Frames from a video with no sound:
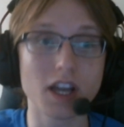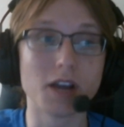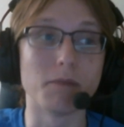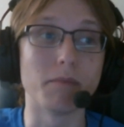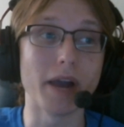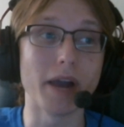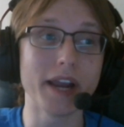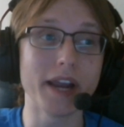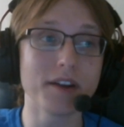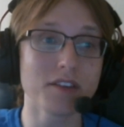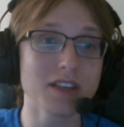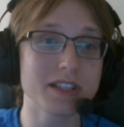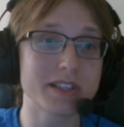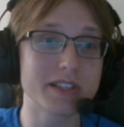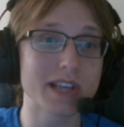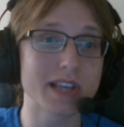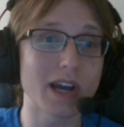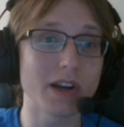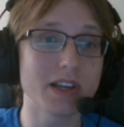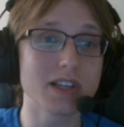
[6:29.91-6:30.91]
Minor League
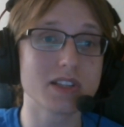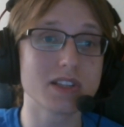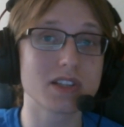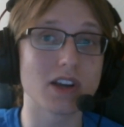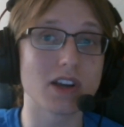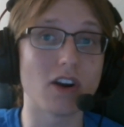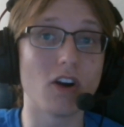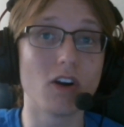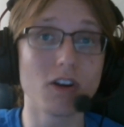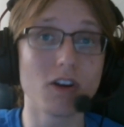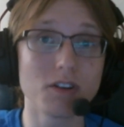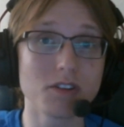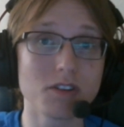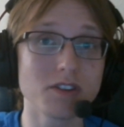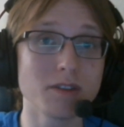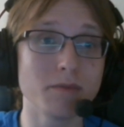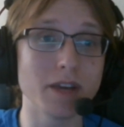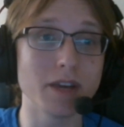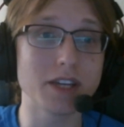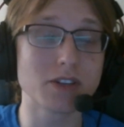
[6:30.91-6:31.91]
Scouting is harder
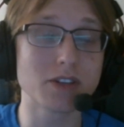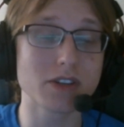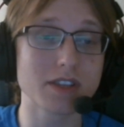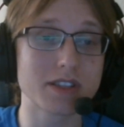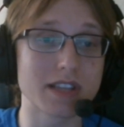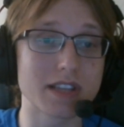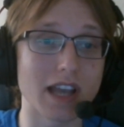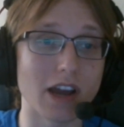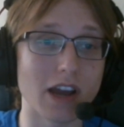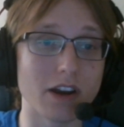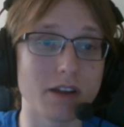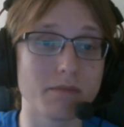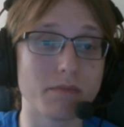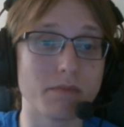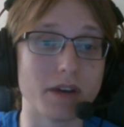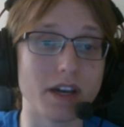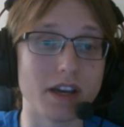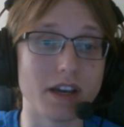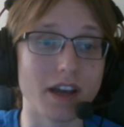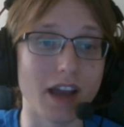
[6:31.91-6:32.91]
than Major League Scouting,
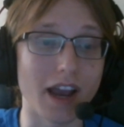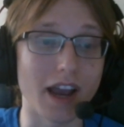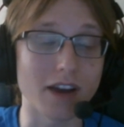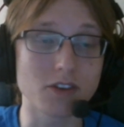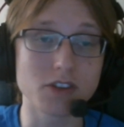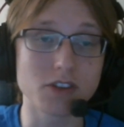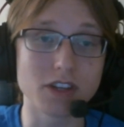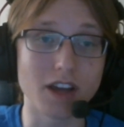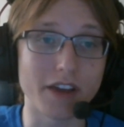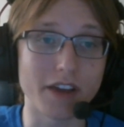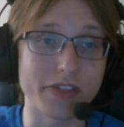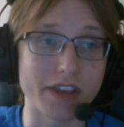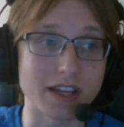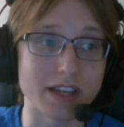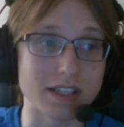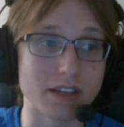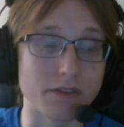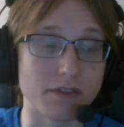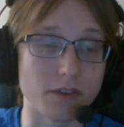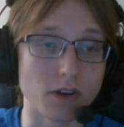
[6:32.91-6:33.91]
but actually not
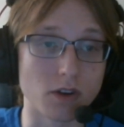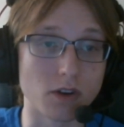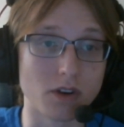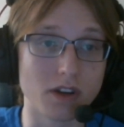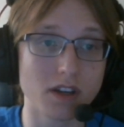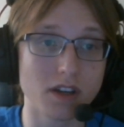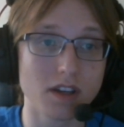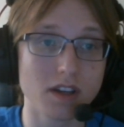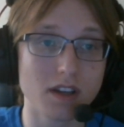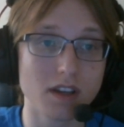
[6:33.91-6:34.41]
that difficult.